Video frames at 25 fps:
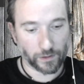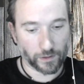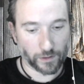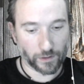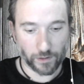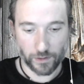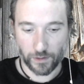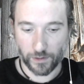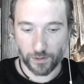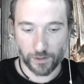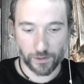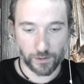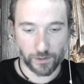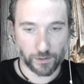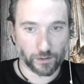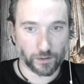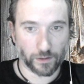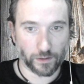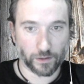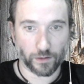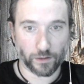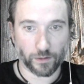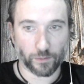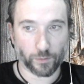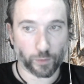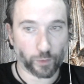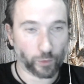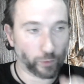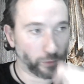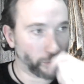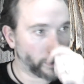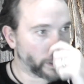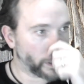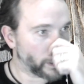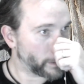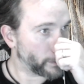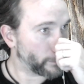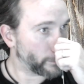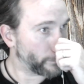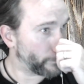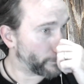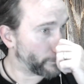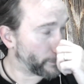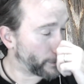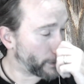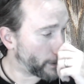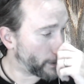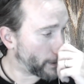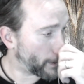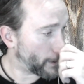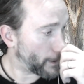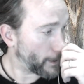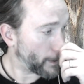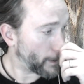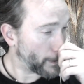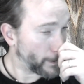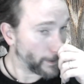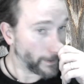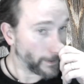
a nice pull rest for there.